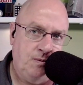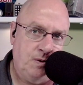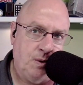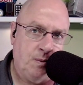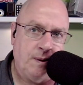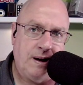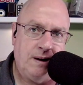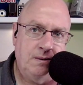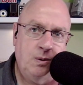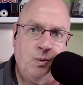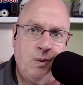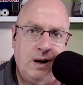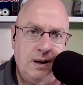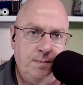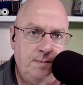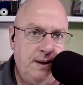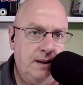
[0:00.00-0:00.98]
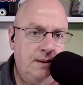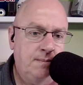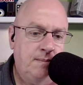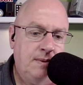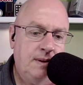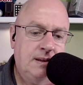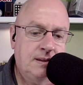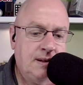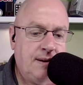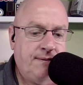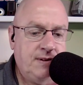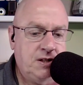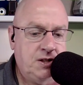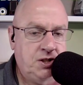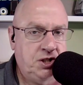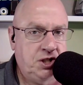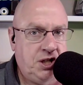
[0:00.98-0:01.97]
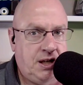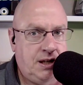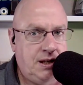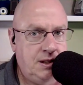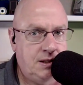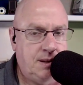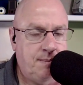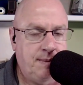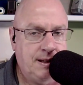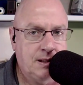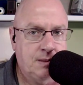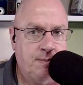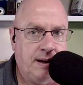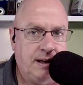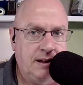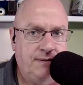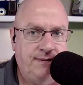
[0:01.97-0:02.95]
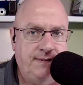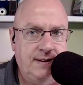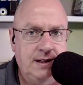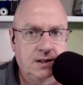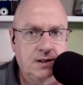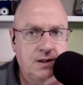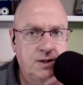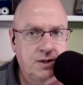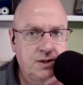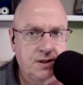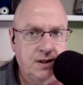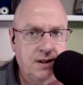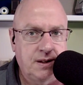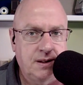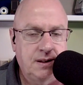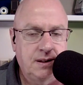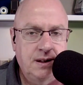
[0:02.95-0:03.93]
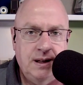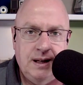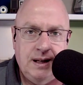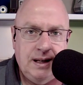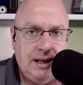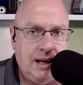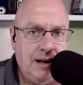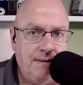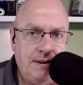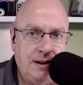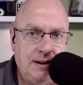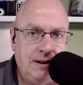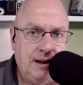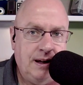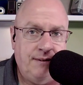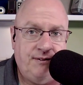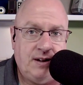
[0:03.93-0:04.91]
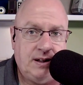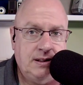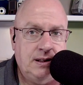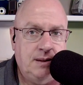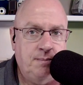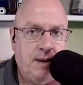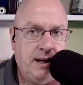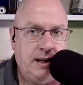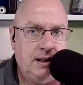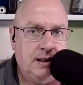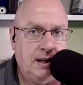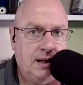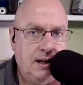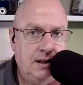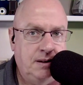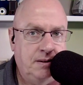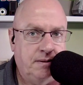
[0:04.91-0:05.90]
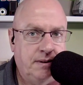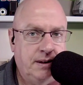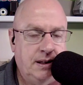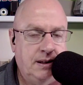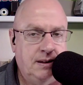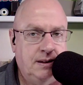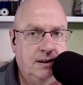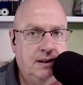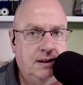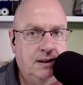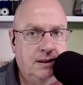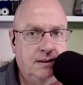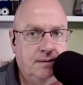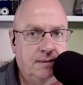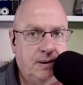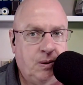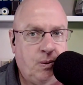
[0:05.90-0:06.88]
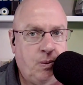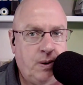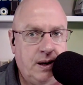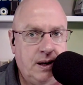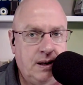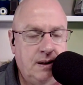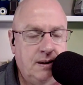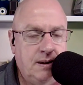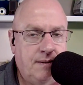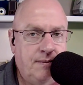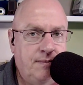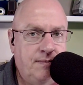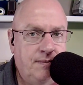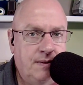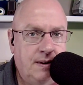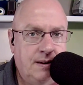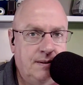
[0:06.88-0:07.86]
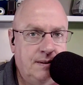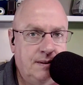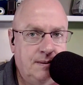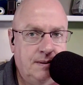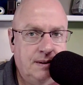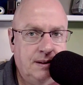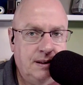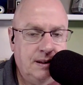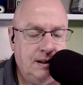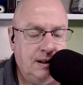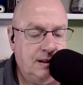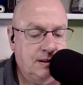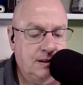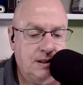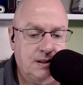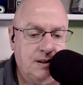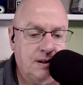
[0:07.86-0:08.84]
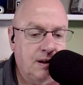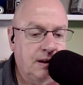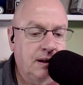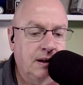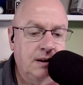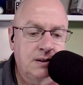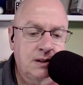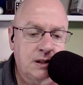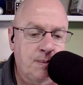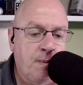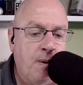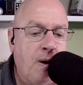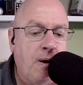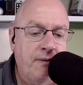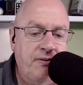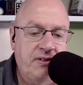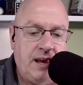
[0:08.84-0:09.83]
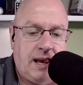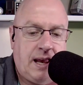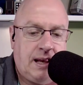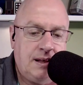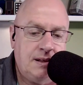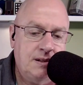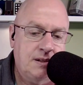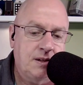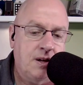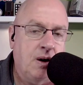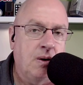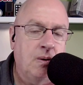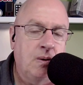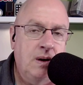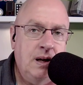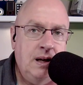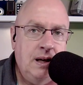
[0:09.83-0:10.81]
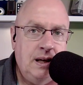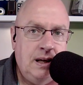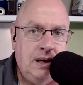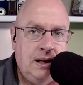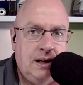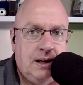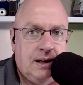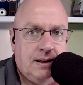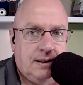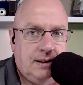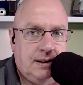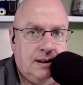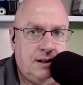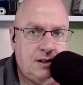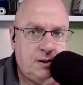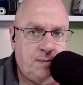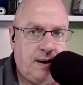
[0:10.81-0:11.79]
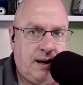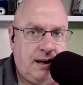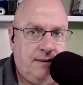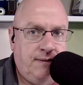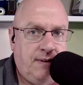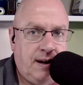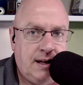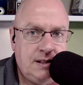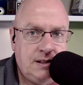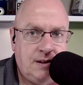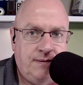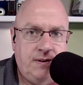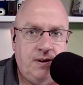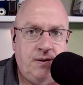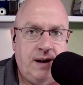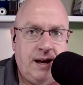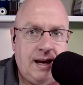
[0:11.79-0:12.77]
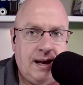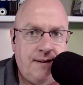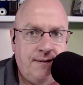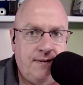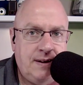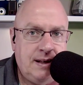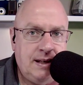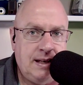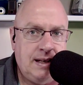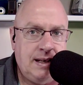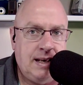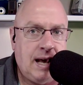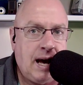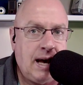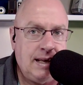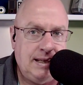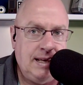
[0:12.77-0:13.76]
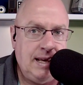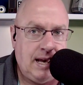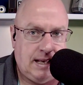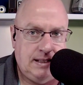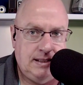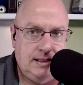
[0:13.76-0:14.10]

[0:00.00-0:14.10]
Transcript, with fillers: around quite a bit. Stuff has changed. The mix minus features uh, even it affected Mike and I during the recording of uh, it's just a little small thing. So here's my advice if you have not yet